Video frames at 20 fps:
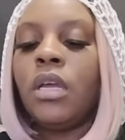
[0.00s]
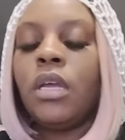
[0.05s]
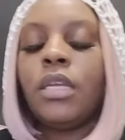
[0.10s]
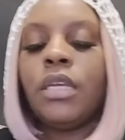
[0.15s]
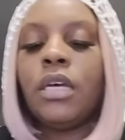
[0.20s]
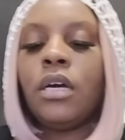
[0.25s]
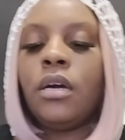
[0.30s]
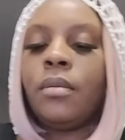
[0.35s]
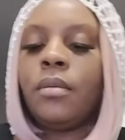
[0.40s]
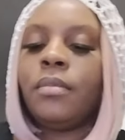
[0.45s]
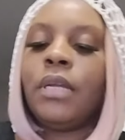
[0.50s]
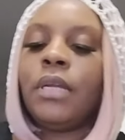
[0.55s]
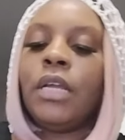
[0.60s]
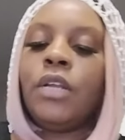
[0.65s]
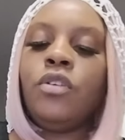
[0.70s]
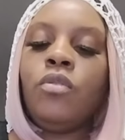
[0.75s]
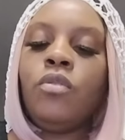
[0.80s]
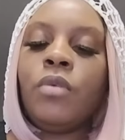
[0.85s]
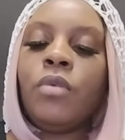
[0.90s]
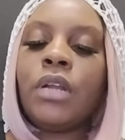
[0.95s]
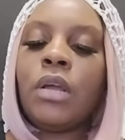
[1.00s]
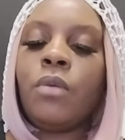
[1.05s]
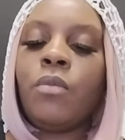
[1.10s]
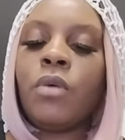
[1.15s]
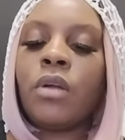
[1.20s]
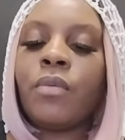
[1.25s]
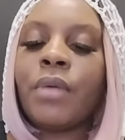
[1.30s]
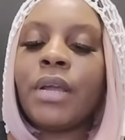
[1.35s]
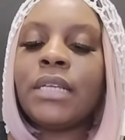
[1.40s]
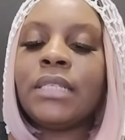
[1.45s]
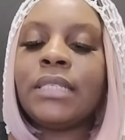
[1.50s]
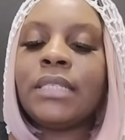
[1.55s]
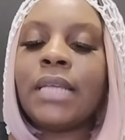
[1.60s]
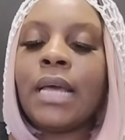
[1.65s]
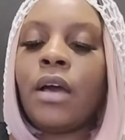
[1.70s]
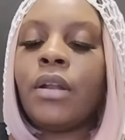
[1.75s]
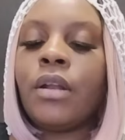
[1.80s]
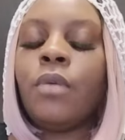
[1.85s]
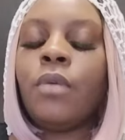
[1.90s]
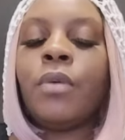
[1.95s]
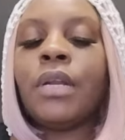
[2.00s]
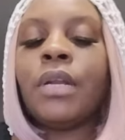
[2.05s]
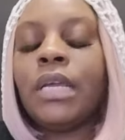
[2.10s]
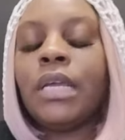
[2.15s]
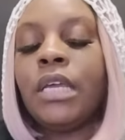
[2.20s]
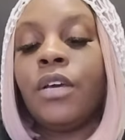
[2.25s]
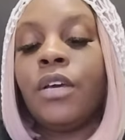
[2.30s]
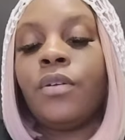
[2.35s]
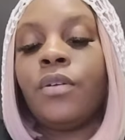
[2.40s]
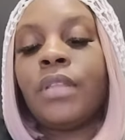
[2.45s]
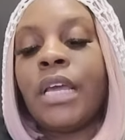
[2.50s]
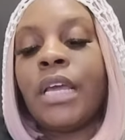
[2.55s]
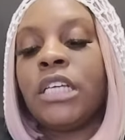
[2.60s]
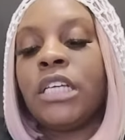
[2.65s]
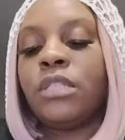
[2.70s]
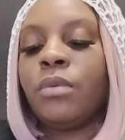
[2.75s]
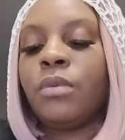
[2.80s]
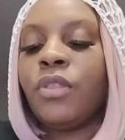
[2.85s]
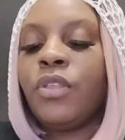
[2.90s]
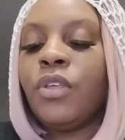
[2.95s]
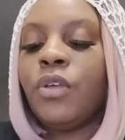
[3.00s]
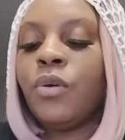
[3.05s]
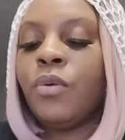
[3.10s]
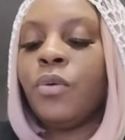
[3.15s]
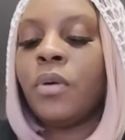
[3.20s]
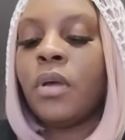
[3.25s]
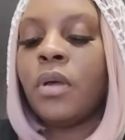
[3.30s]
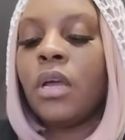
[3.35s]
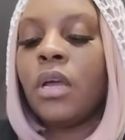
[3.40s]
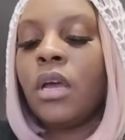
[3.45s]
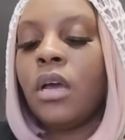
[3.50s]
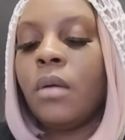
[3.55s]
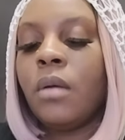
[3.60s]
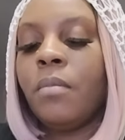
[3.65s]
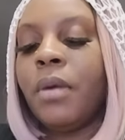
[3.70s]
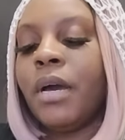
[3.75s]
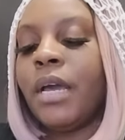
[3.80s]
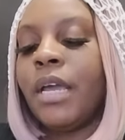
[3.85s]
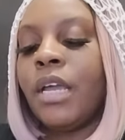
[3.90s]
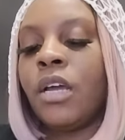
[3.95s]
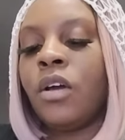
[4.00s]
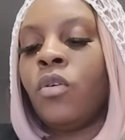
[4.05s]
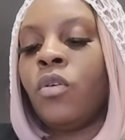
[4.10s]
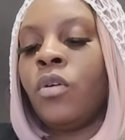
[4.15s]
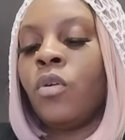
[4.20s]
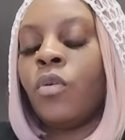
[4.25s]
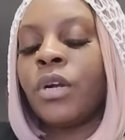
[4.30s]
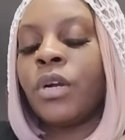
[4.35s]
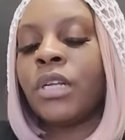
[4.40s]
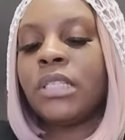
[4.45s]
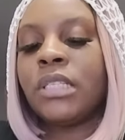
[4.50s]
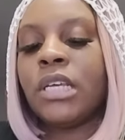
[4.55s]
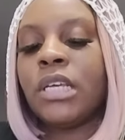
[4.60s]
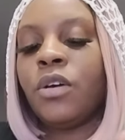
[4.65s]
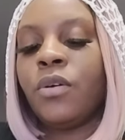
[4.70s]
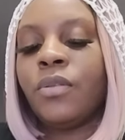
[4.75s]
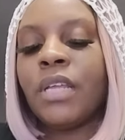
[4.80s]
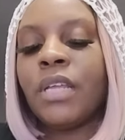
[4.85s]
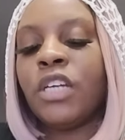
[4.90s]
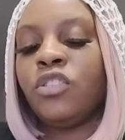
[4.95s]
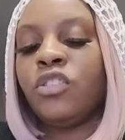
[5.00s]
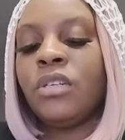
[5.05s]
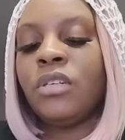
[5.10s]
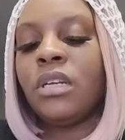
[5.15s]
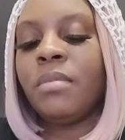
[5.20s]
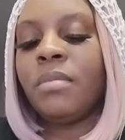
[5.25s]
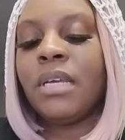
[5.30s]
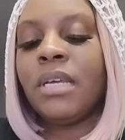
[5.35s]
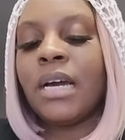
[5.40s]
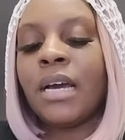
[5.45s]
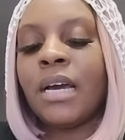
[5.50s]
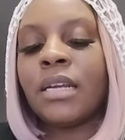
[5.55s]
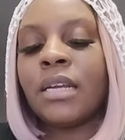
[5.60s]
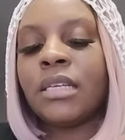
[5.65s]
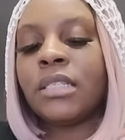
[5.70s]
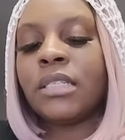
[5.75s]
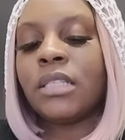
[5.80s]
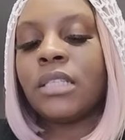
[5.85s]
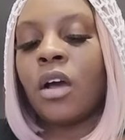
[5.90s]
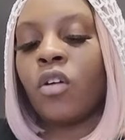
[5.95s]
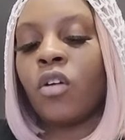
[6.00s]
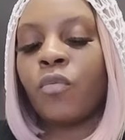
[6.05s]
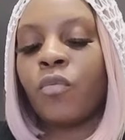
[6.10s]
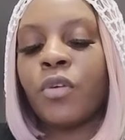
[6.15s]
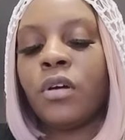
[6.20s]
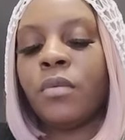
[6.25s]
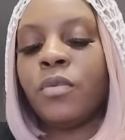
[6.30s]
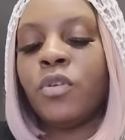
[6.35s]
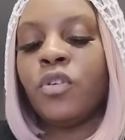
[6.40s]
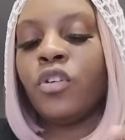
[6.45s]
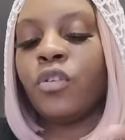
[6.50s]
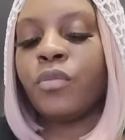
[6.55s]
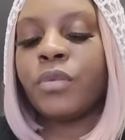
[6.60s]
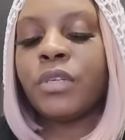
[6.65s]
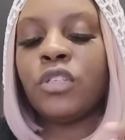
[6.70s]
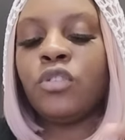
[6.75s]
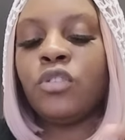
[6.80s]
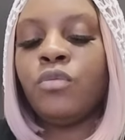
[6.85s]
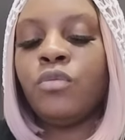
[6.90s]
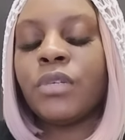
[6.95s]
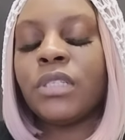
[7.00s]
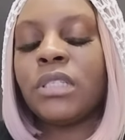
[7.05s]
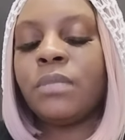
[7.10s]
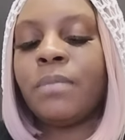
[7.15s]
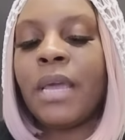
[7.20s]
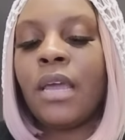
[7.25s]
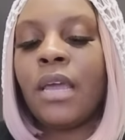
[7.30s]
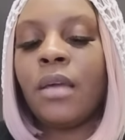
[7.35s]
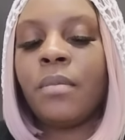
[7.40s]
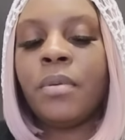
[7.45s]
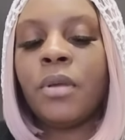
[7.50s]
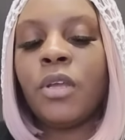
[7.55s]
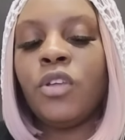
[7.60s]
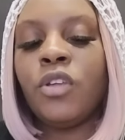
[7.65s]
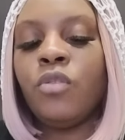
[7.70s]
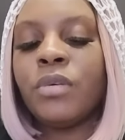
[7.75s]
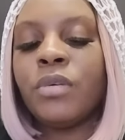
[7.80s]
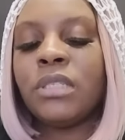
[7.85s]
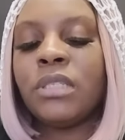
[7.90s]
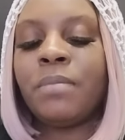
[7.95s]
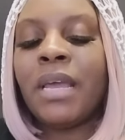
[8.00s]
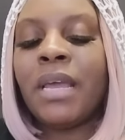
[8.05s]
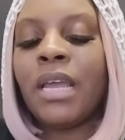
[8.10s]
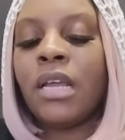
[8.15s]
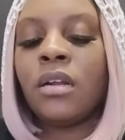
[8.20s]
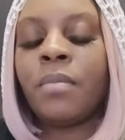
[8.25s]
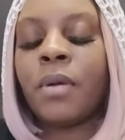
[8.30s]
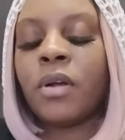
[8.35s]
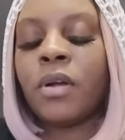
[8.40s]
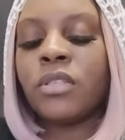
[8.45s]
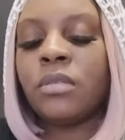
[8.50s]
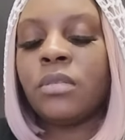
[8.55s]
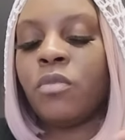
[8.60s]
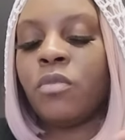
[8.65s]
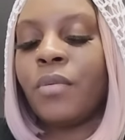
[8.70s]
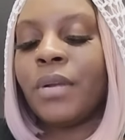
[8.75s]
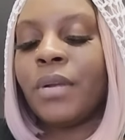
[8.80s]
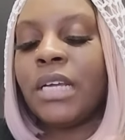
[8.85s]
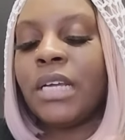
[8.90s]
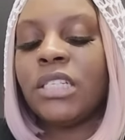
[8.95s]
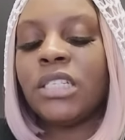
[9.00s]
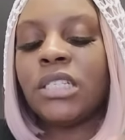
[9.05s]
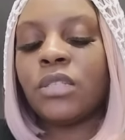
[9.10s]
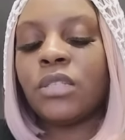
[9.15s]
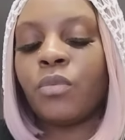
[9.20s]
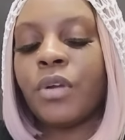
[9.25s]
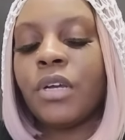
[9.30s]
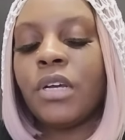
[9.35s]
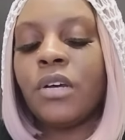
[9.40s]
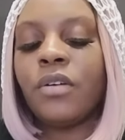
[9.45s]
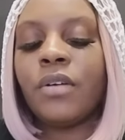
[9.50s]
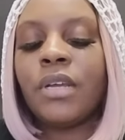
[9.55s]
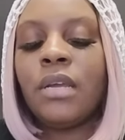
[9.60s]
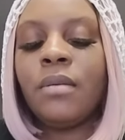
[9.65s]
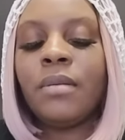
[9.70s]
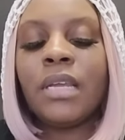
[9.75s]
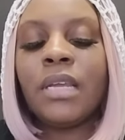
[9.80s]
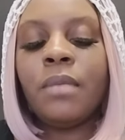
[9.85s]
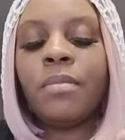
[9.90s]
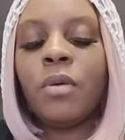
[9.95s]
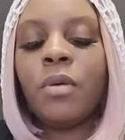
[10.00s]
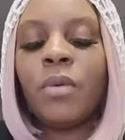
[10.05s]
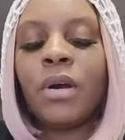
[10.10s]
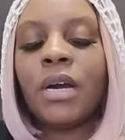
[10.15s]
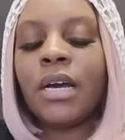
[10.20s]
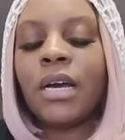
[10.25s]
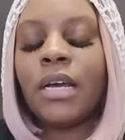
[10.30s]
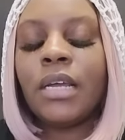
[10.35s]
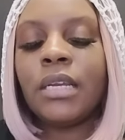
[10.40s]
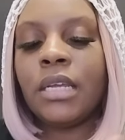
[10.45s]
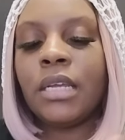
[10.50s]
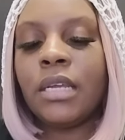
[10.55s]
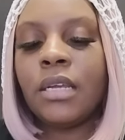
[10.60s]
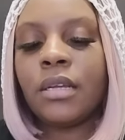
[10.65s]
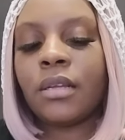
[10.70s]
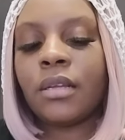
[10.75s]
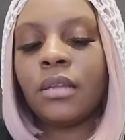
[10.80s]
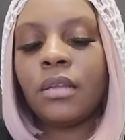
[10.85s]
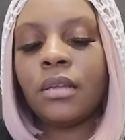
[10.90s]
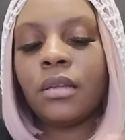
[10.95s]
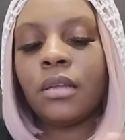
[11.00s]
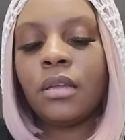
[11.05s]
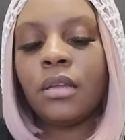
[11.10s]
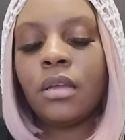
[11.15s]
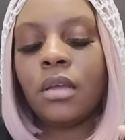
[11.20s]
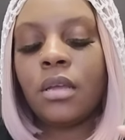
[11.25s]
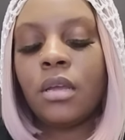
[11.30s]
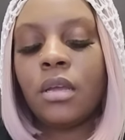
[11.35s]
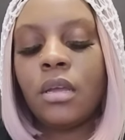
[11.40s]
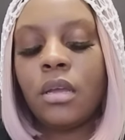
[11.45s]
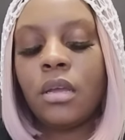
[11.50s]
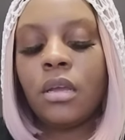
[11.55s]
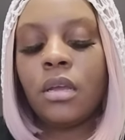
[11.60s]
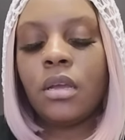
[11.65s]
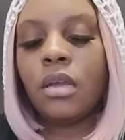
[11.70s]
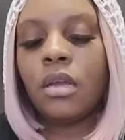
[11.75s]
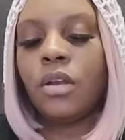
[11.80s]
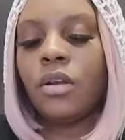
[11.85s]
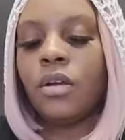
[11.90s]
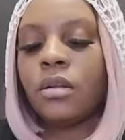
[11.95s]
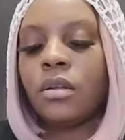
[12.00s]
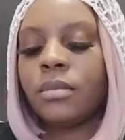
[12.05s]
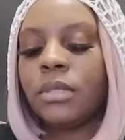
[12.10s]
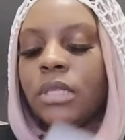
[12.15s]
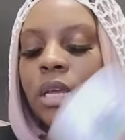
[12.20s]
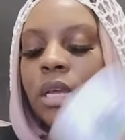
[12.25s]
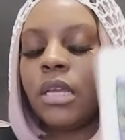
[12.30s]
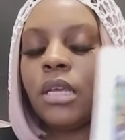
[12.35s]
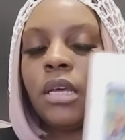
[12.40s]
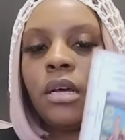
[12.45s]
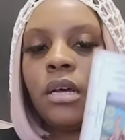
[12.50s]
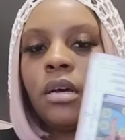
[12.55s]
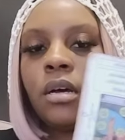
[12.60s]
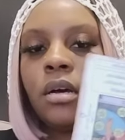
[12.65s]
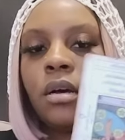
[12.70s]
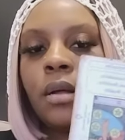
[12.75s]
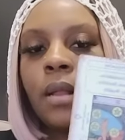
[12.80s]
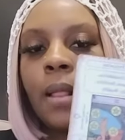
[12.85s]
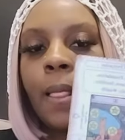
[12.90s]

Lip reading: Yep, they want to reconcile. They want to heal things with you. But in order to heal things, you need to be honest, all real. You respect a person more when they just real. Keep it 100. You know what I'm saying? Yeah.